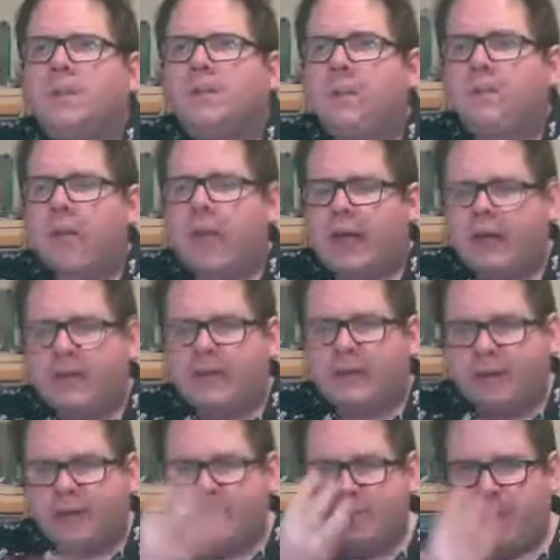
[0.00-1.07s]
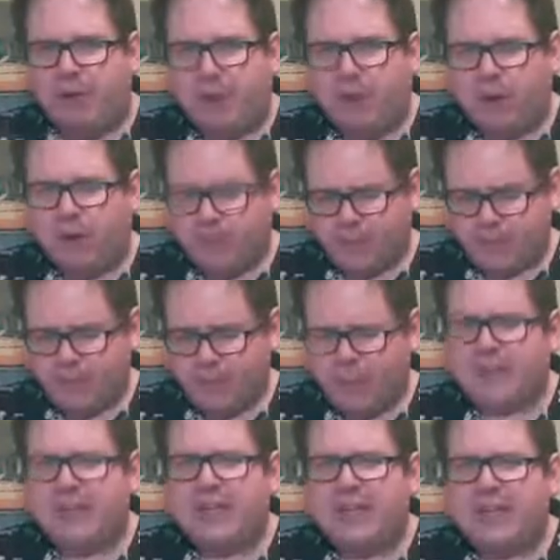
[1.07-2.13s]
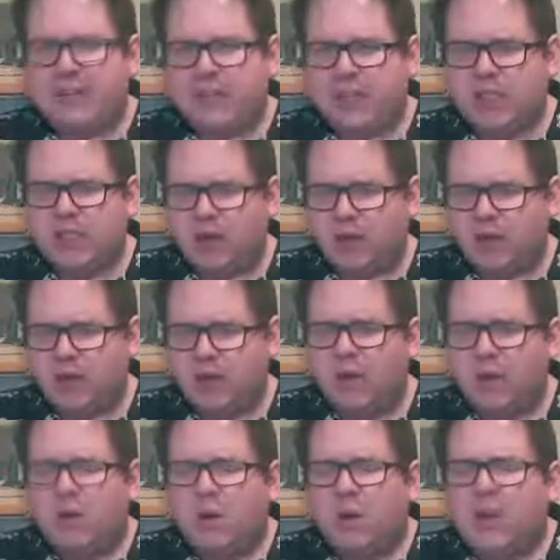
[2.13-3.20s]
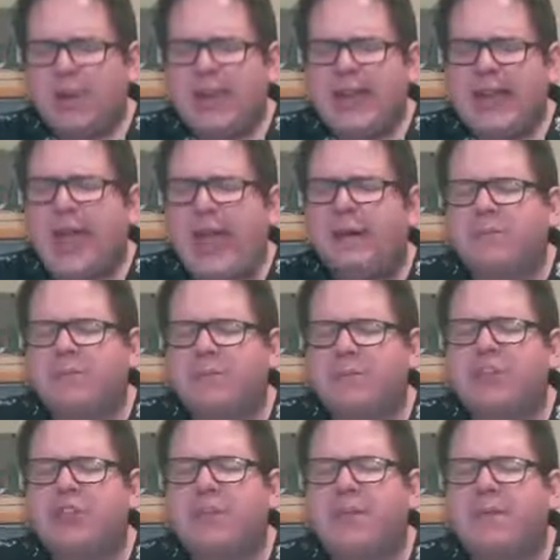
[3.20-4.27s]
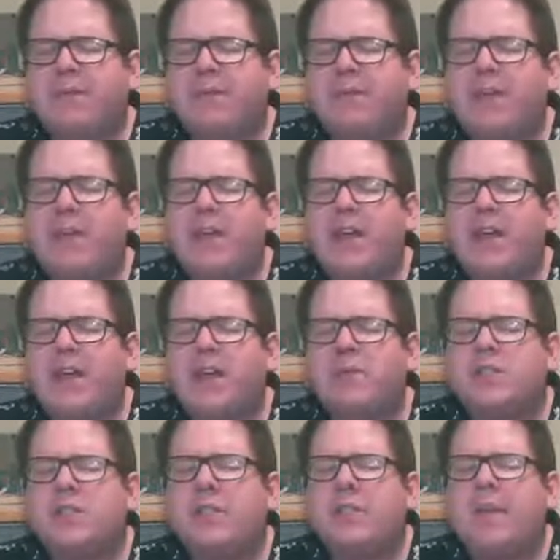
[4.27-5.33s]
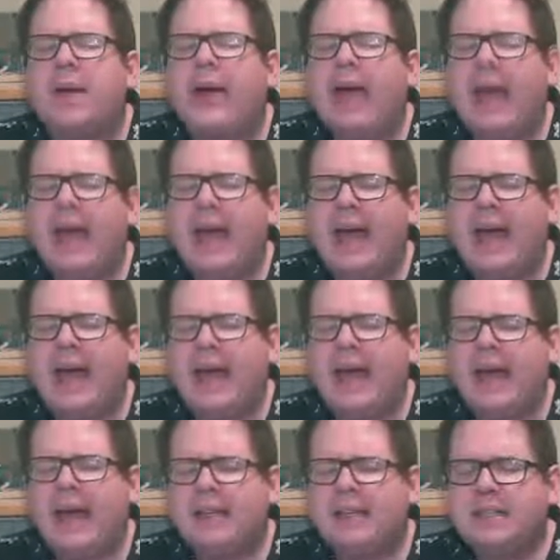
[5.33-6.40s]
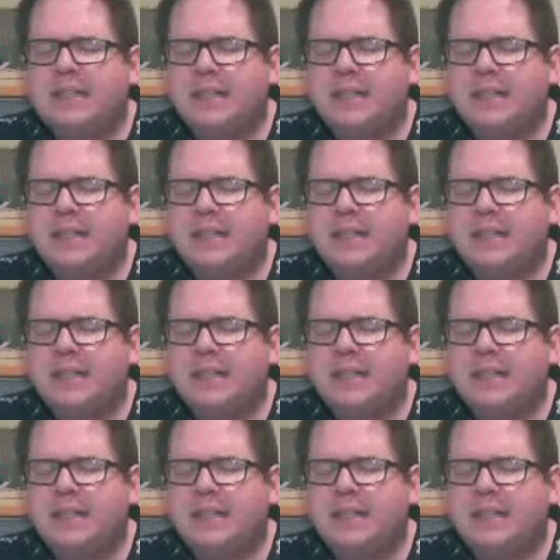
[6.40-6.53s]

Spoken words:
Okay, serious mode now. It's a serious song. Well, he counts some sheep before he goes to bed.